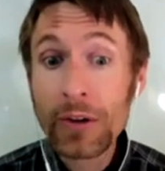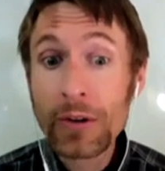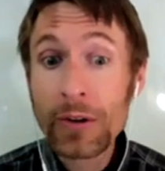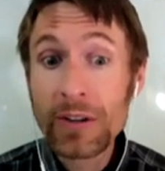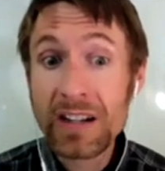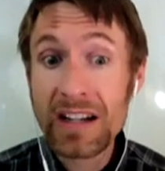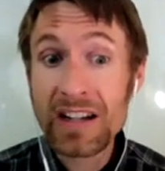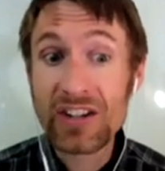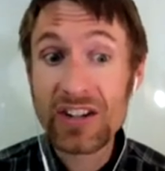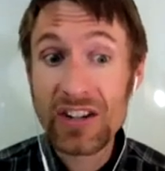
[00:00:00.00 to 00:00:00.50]

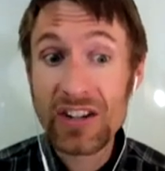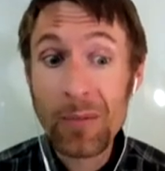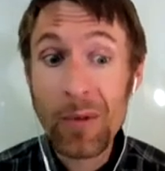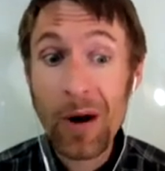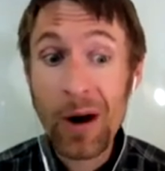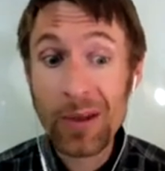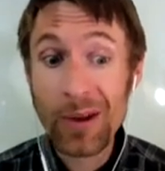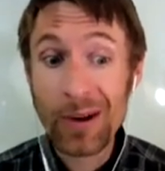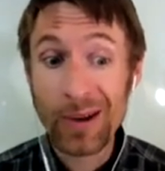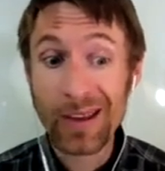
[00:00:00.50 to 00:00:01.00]
in some
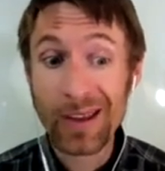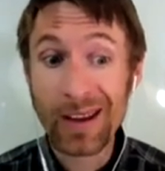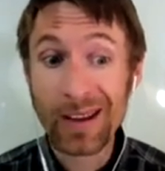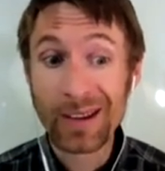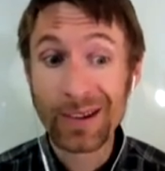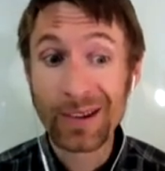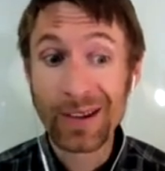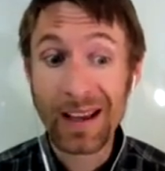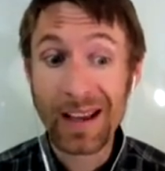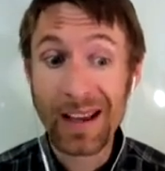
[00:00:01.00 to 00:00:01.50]
other things.
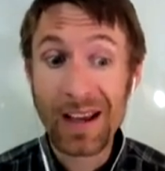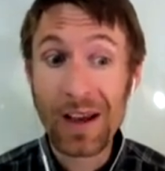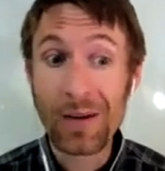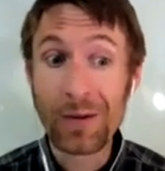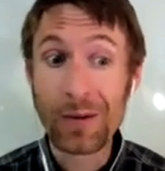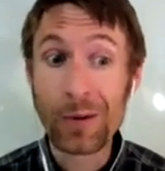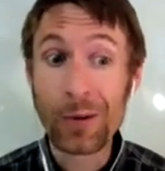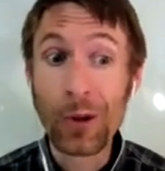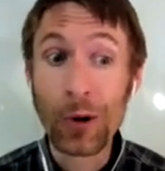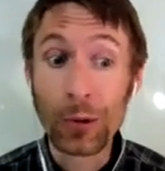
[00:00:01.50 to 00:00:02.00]
Like if you
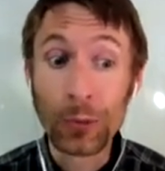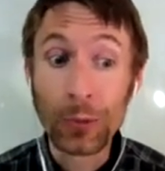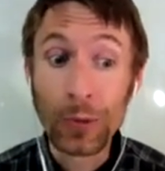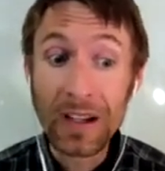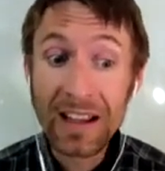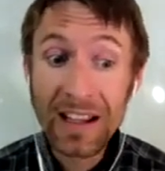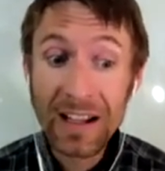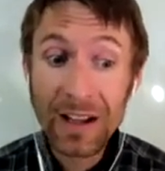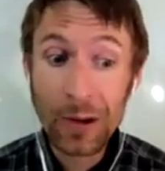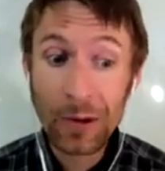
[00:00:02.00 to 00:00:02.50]
look
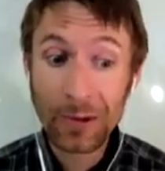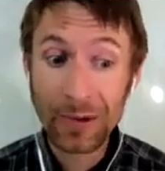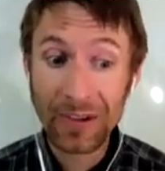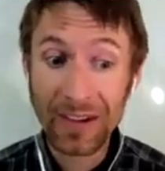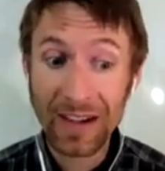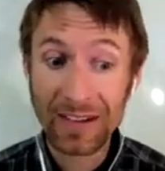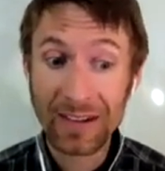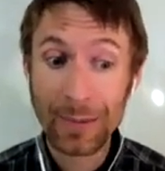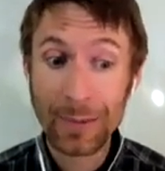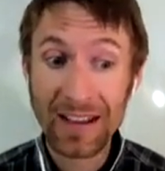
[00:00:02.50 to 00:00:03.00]
really closely
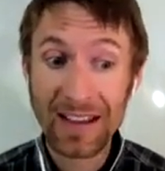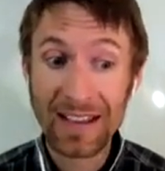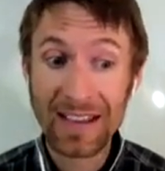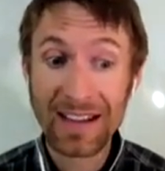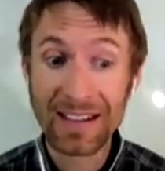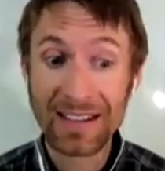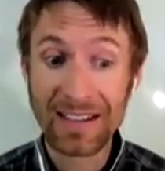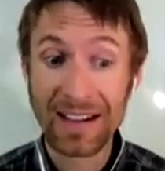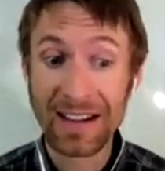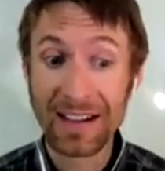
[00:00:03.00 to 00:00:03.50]
on some of the
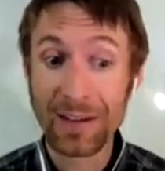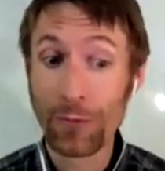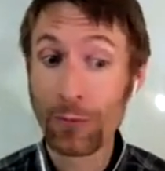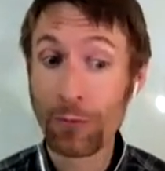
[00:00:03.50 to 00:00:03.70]
things like